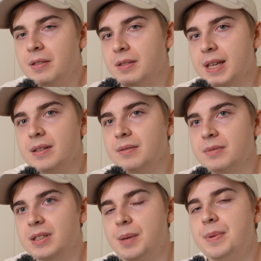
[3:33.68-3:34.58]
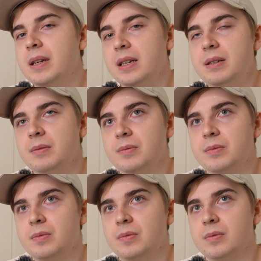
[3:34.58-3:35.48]
then typically,
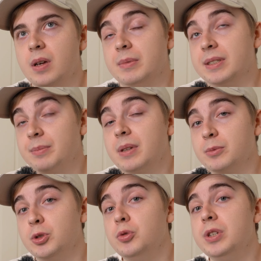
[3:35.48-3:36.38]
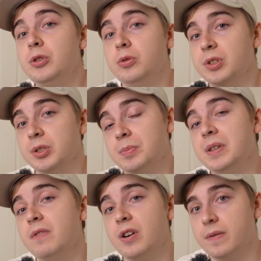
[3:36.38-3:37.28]
sometimes you need to just
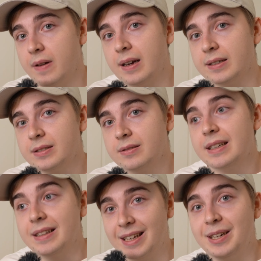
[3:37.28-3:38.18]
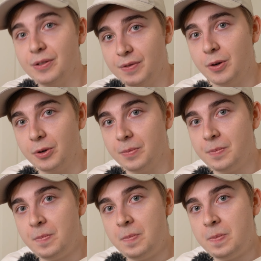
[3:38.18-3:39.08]
be very fast at getting the photo.
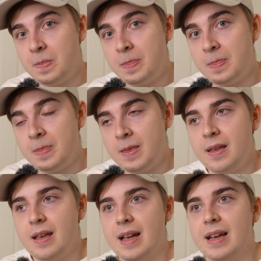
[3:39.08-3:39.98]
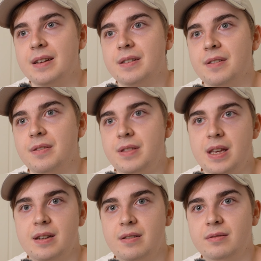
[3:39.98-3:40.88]
And
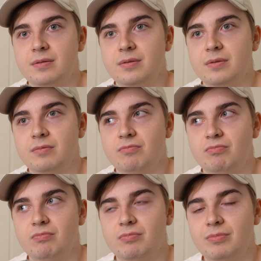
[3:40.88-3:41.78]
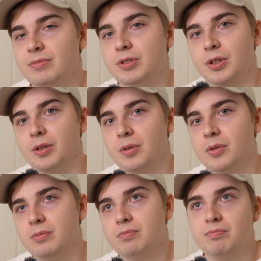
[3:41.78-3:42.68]
then the
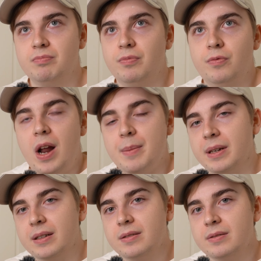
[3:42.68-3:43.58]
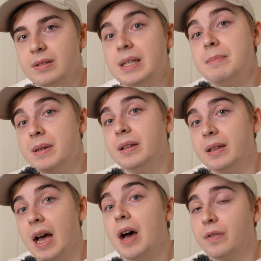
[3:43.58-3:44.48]
framing
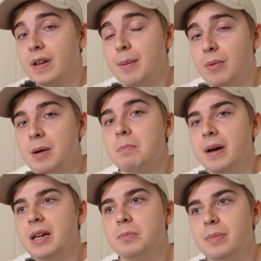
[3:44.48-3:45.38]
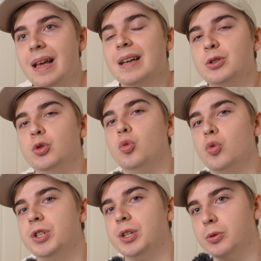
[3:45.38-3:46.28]
immediately out of camera might not be as you
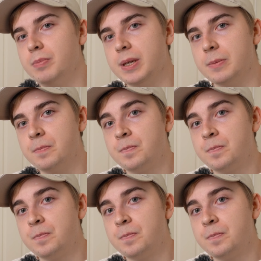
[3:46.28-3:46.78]
wished it to be.